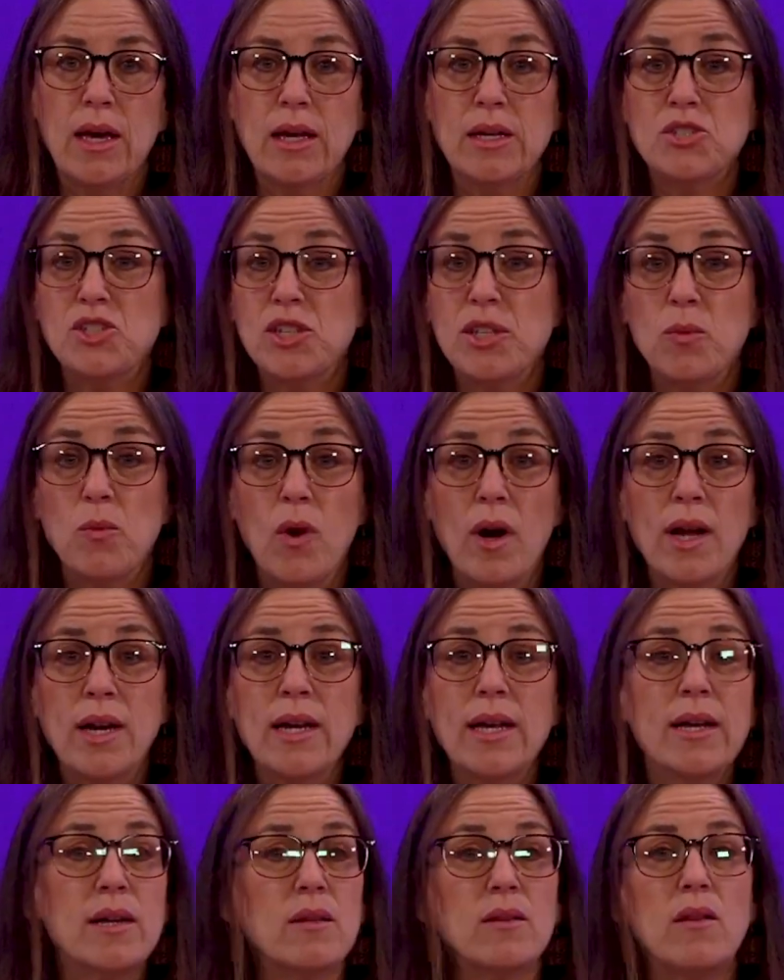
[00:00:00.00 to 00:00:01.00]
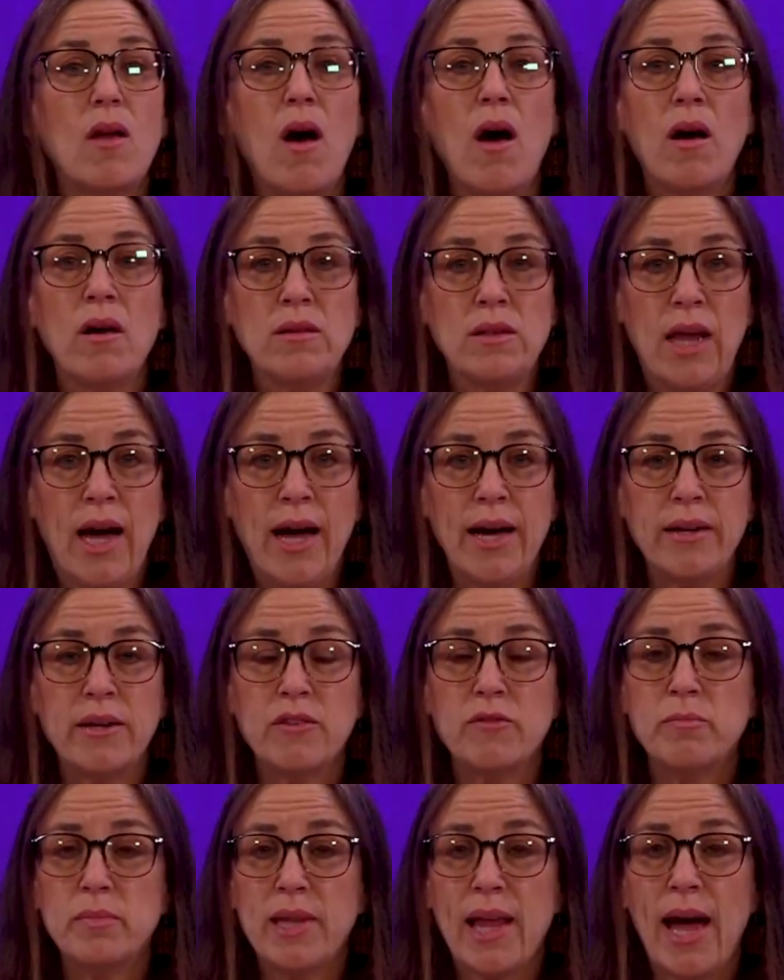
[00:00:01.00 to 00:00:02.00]
Is she one in a long line
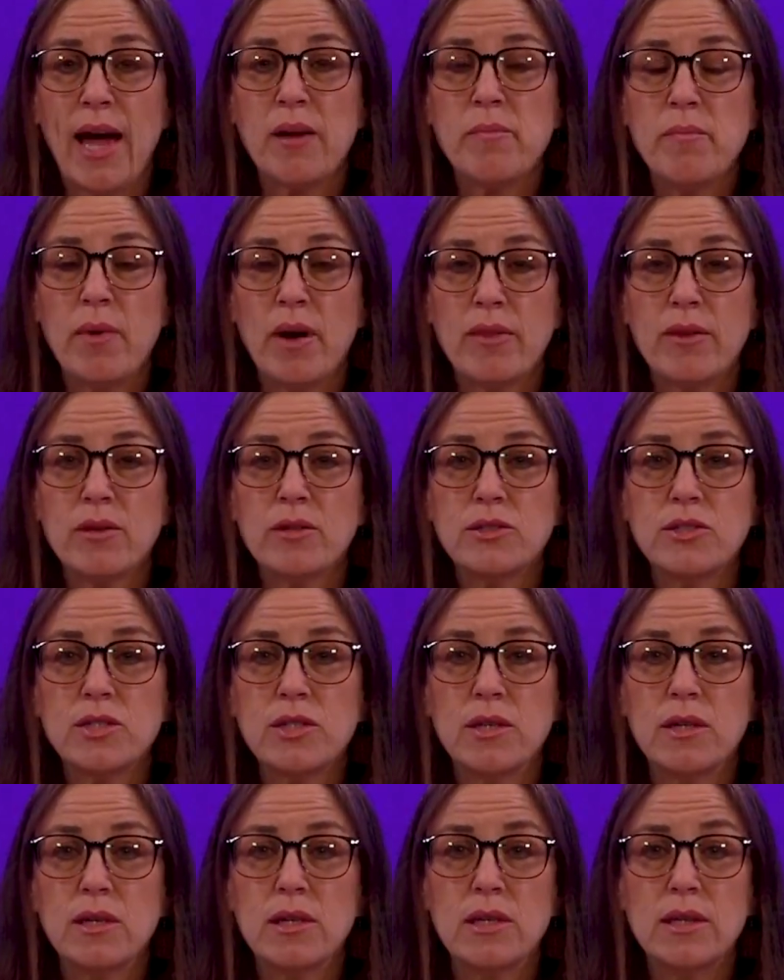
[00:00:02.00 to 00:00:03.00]
of Black mothers